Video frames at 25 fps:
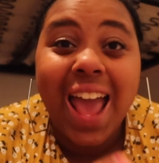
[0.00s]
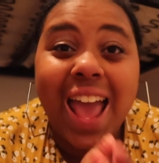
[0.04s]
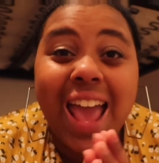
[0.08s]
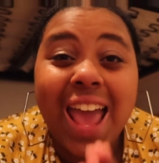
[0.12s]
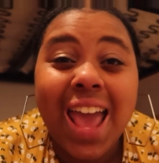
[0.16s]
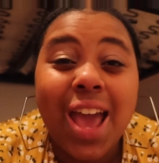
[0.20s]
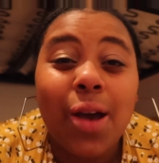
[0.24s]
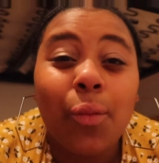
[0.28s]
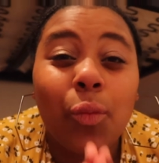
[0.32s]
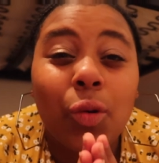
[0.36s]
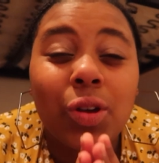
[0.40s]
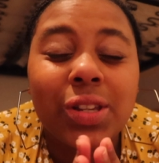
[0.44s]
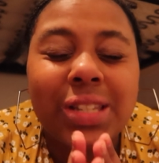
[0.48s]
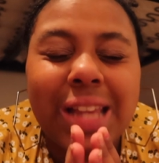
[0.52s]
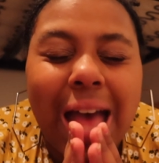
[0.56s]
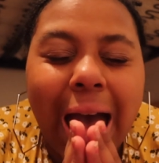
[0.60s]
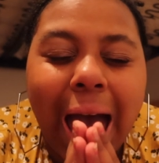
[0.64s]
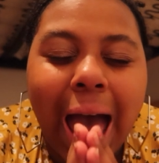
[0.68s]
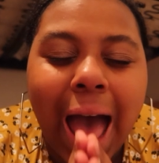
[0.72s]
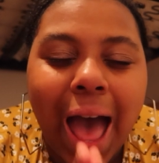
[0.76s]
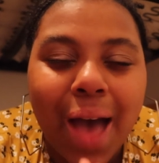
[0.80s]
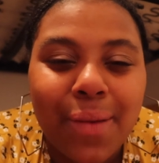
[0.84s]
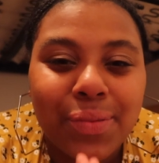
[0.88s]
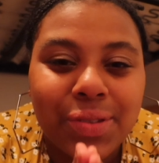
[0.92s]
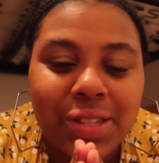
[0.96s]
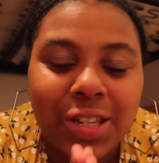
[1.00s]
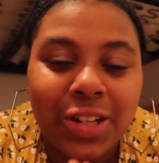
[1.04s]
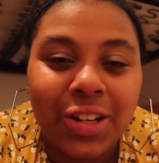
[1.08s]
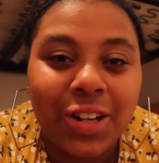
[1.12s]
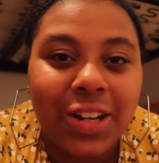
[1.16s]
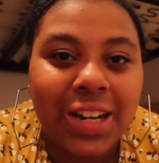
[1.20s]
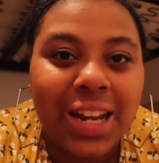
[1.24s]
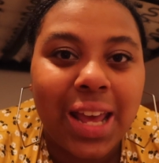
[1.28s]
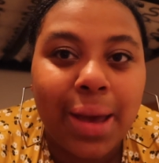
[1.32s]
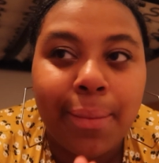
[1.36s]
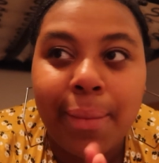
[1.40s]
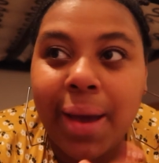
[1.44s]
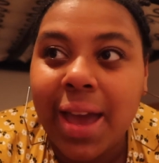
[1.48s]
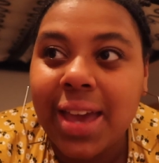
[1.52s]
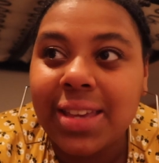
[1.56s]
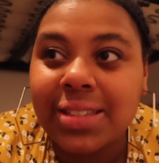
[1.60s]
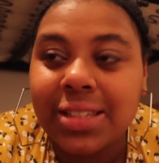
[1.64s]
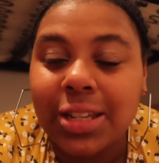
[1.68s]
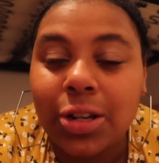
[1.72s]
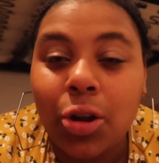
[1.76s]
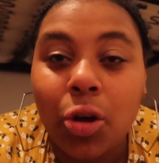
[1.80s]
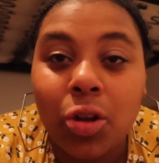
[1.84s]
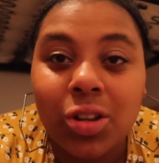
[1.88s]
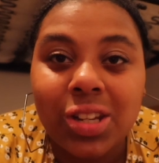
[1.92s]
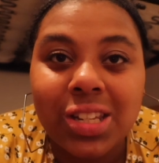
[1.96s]
it was absolutely
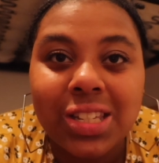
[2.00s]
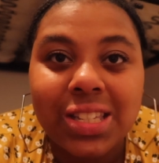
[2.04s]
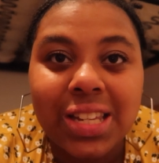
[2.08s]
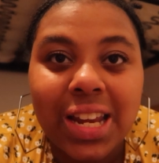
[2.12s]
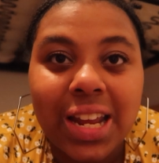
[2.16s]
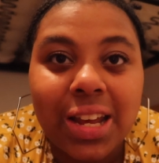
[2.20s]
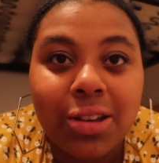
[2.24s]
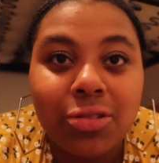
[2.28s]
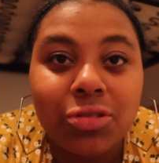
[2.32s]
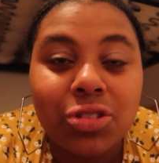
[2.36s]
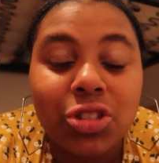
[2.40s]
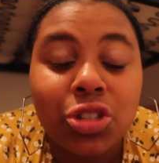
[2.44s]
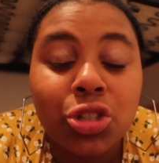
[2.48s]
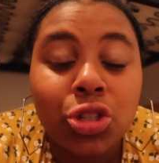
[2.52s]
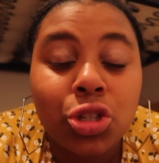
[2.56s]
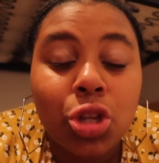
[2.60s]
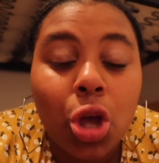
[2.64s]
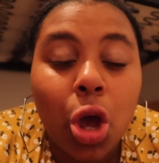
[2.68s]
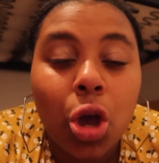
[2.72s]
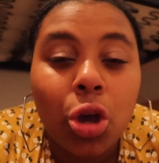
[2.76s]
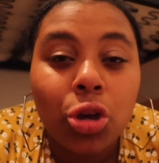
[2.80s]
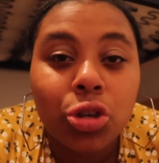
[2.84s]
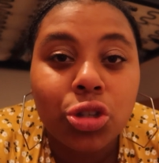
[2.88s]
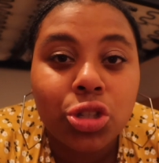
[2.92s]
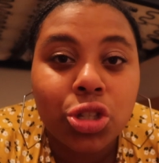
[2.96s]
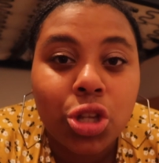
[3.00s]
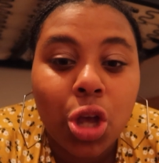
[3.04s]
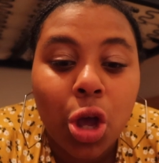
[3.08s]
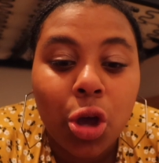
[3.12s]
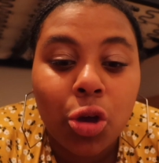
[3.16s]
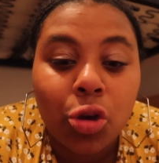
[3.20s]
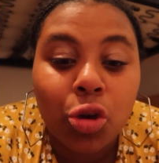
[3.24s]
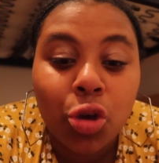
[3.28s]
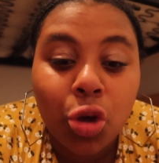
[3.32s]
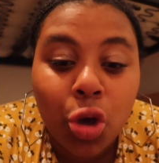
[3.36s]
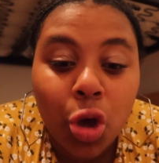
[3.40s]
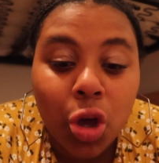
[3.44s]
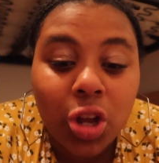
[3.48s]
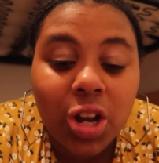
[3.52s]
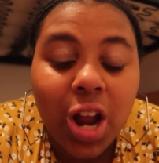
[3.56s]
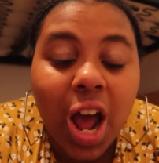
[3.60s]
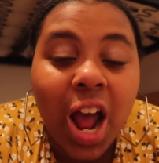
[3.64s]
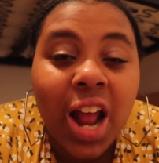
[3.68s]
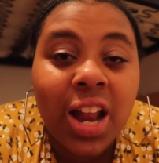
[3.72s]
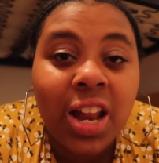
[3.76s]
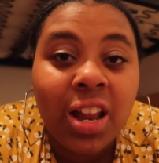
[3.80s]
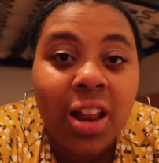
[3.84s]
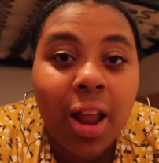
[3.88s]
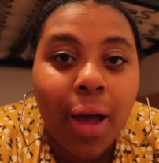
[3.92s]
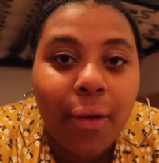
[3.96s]
amazing honestly it was so so good,
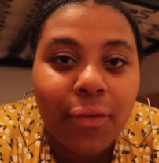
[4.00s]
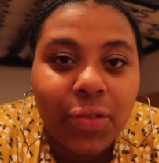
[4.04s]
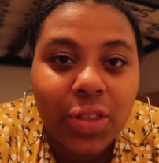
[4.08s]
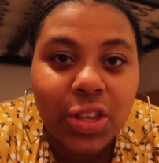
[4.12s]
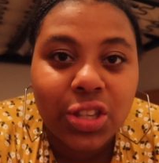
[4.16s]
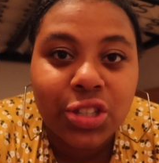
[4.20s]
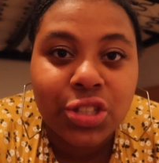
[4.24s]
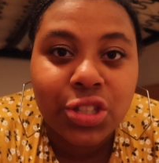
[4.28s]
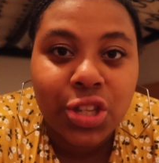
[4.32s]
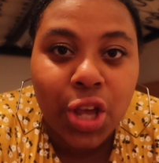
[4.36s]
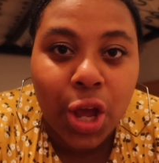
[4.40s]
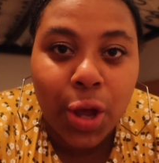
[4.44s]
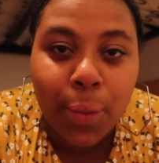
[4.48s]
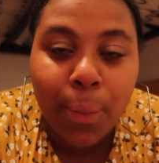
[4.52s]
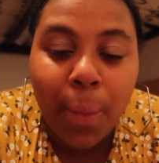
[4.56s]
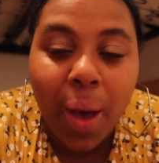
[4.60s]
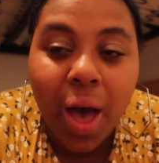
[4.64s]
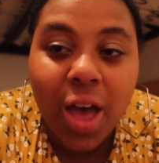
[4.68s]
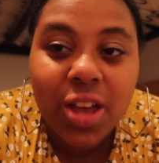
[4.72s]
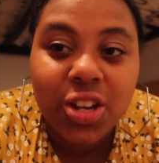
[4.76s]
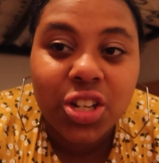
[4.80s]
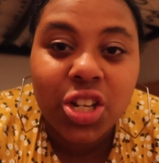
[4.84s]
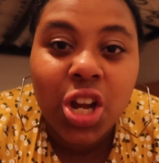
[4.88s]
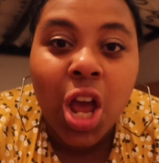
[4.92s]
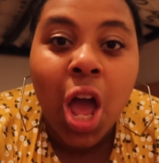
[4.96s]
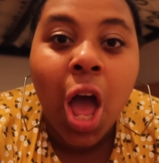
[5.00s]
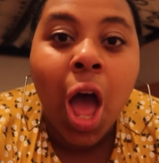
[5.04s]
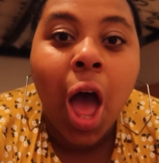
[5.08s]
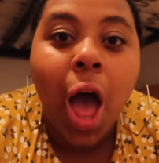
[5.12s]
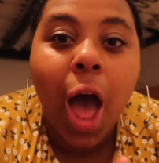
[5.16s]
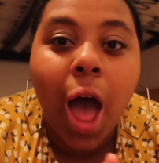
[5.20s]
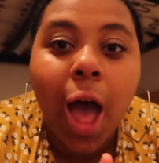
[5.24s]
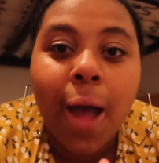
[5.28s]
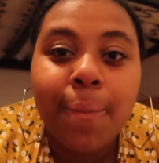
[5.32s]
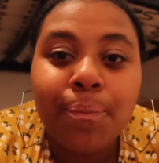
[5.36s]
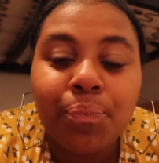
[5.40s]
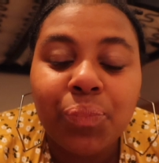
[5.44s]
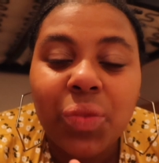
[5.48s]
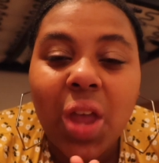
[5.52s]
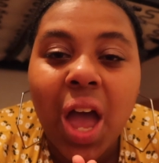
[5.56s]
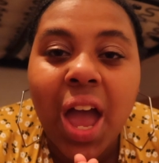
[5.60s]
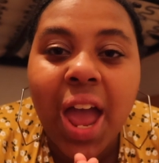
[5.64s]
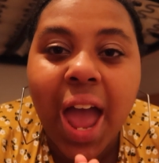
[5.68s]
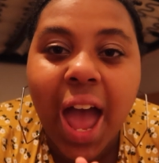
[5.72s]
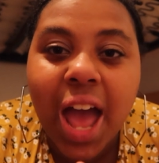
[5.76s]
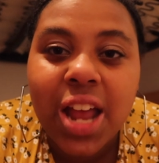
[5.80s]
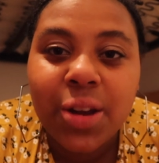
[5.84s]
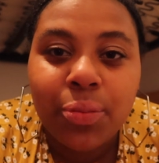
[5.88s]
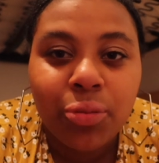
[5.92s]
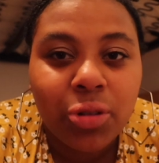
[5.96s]
I loved it so much um,
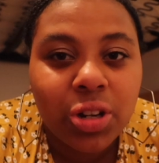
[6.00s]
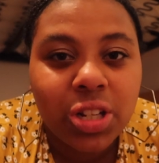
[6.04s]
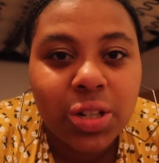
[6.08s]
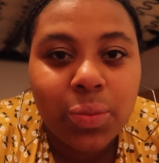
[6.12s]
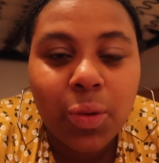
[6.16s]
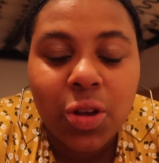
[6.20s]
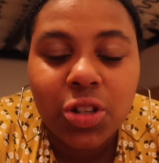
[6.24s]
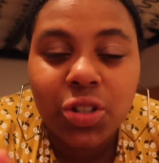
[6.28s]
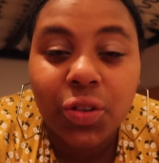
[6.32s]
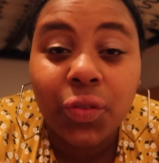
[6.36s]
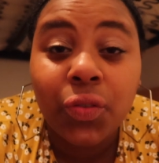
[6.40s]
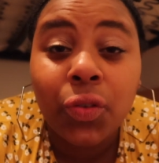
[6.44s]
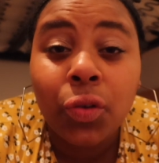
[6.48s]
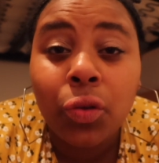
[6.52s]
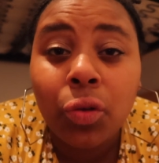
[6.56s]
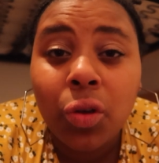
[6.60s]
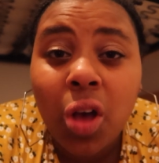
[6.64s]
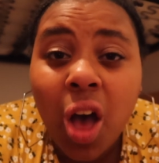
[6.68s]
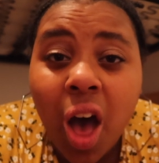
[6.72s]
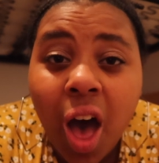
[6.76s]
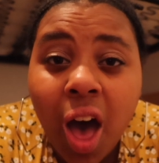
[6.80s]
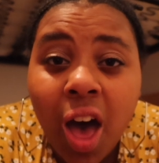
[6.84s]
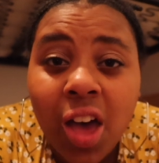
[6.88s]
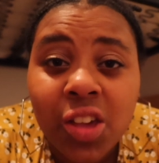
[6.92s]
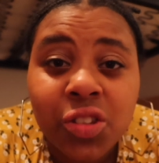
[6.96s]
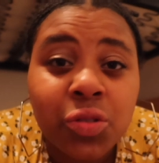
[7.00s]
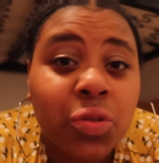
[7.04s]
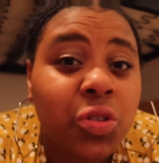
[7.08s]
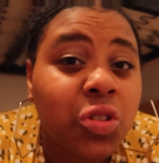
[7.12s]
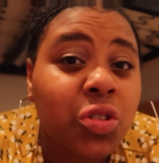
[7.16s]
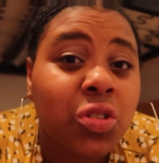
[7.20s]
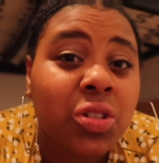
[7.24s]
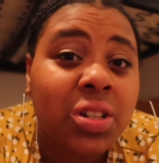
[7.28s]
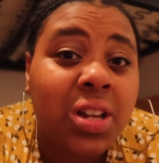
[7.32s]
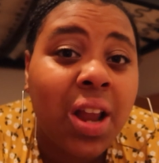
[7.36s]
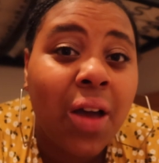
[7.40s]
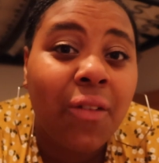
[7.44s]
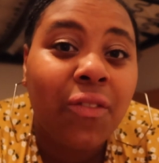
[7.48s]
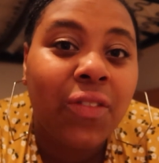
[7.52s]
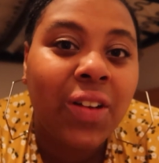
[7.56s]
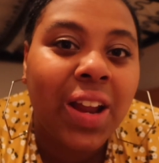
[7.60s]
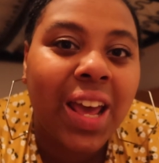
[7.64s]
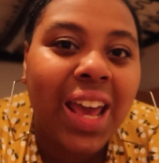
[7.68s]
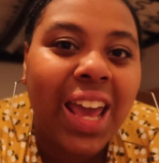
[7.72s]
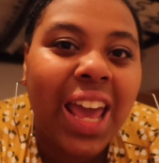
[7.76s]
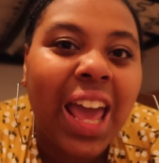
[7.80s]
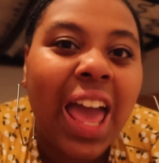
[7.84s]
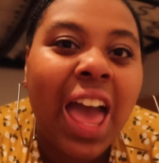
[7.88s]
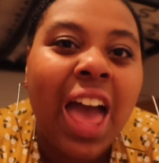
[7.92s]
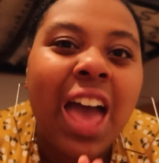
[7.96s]
I had pretty much a full cast, which was
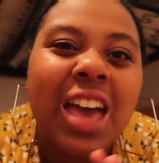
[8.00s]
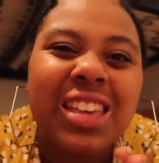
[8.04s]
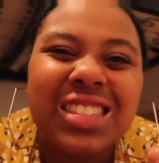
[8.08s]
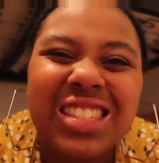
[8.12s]
lovely.